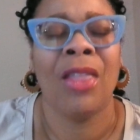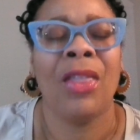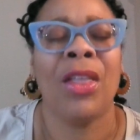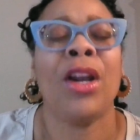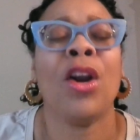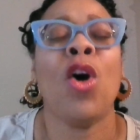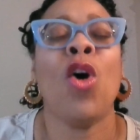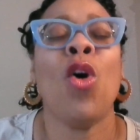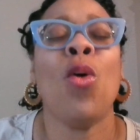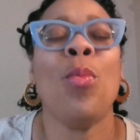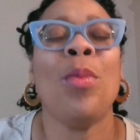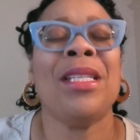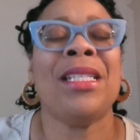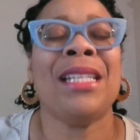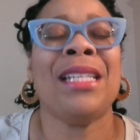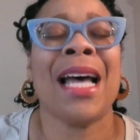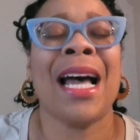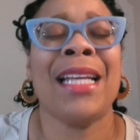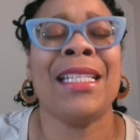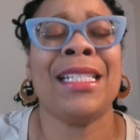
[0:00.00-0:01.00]
That hope is
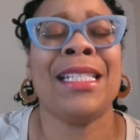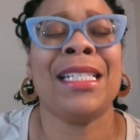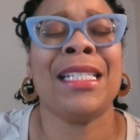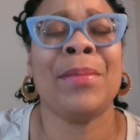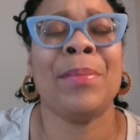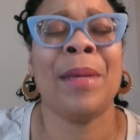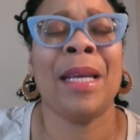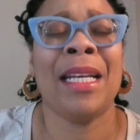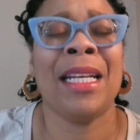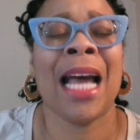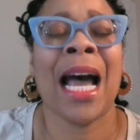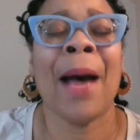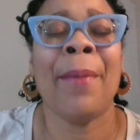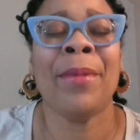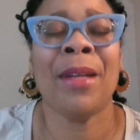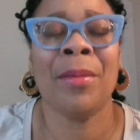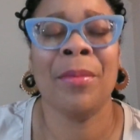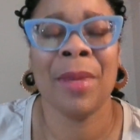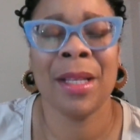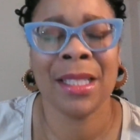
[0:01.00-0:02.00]
not just being
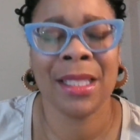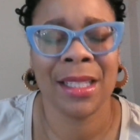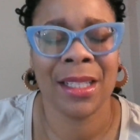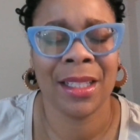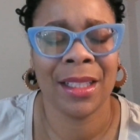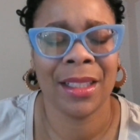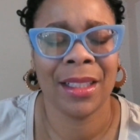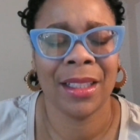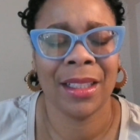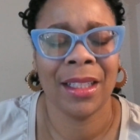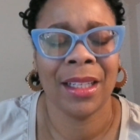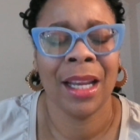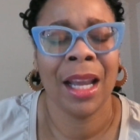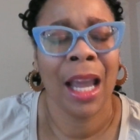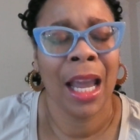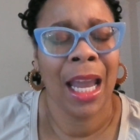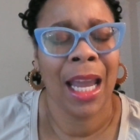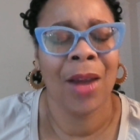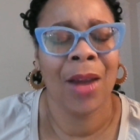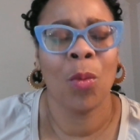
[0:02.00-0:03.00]
optimistic
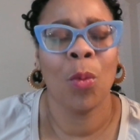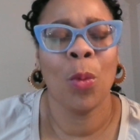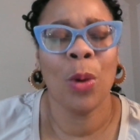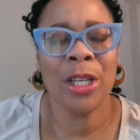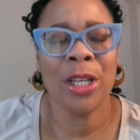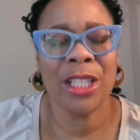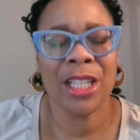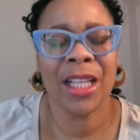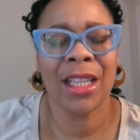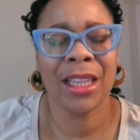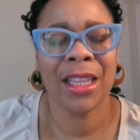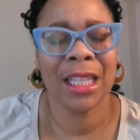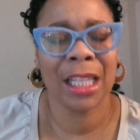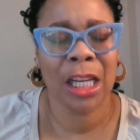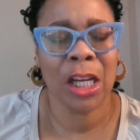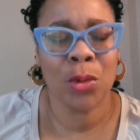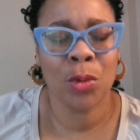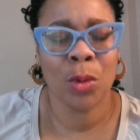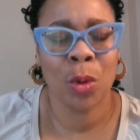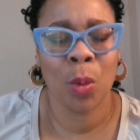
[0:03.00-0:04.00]
and wishing
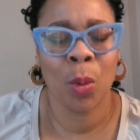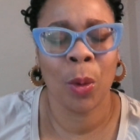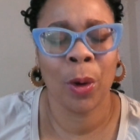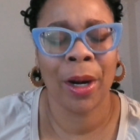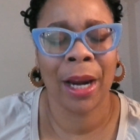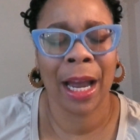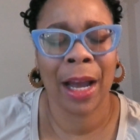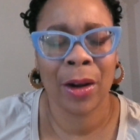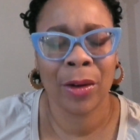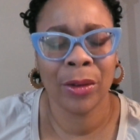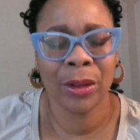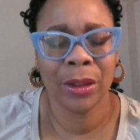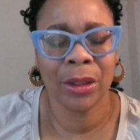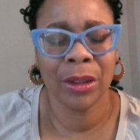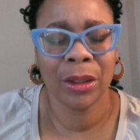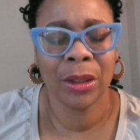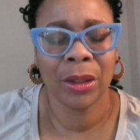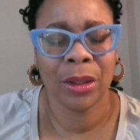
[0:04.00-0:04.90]
things will work out,